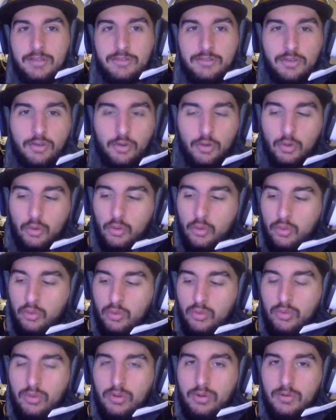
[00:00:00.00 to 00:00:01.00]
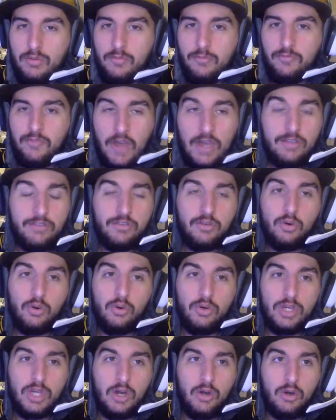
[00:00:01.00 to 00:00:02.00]
to face
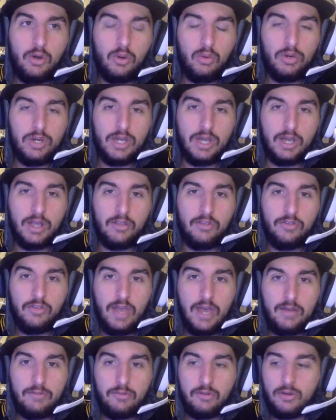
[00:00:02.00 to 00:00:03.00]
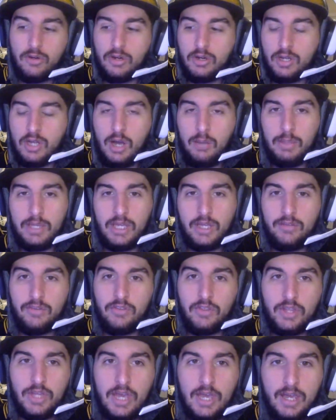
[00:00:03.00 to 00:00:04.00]
Julio Urias after coming
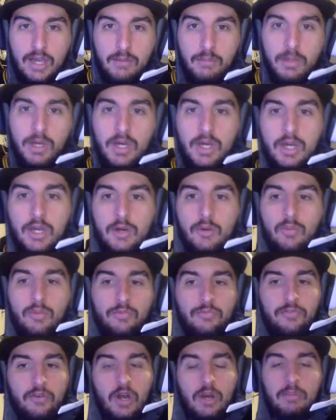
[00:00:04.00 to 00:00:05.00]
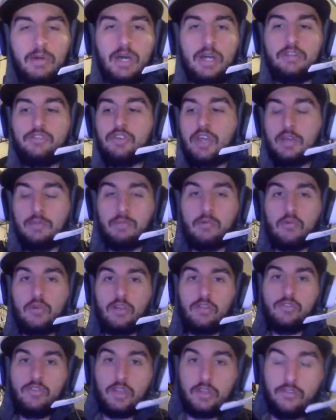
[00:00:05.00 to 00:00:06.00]
into the game from Jake
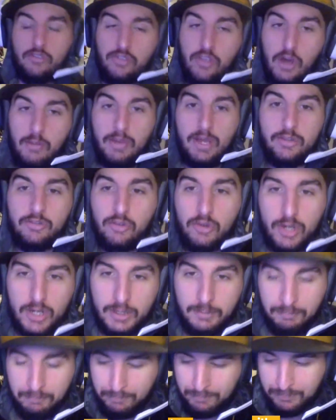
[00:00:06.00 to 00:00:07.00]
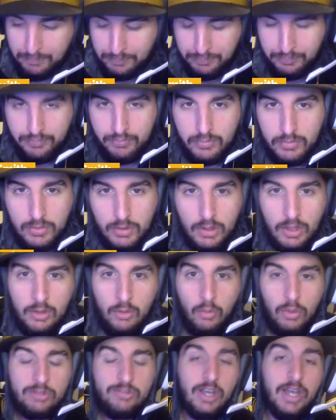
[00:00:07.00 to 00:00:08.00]
Marisnick's thumb injury,
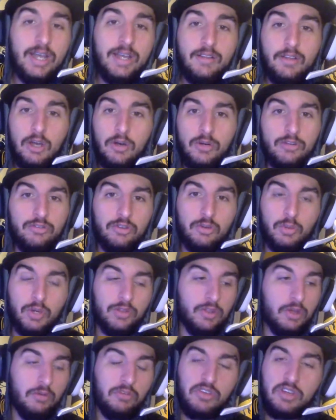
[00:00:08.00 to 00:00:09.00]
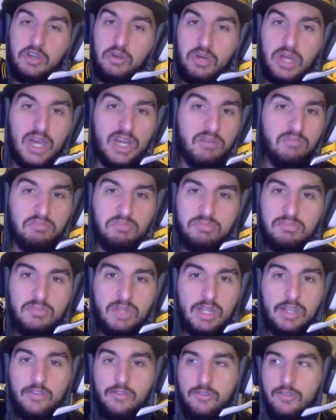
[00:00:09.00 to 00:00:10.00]
which I had no issue with. I was like, okay,
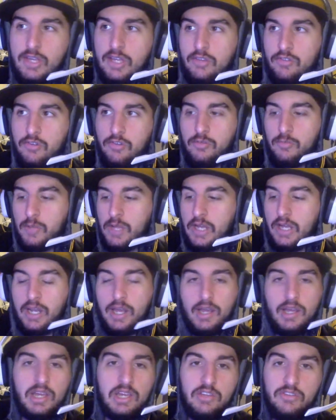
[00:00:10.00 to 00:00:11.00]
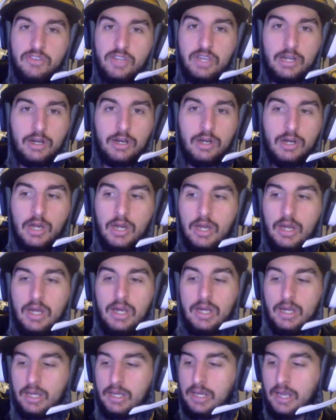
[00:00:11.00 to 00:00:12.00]
he's just hitting. He's here.
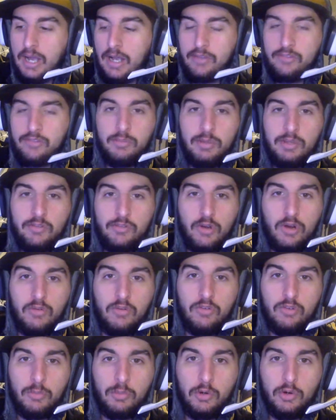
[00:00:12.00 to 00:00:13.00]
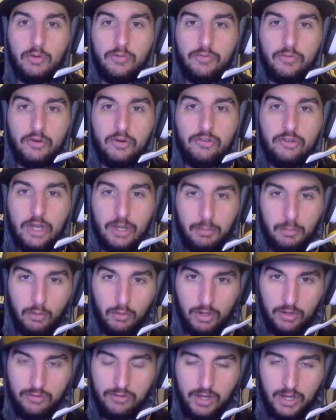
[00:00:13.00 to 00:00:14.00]
He has to be serviceable for Jake
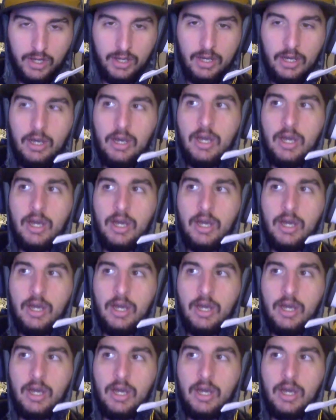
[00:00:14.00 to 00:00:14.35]
Marisnick,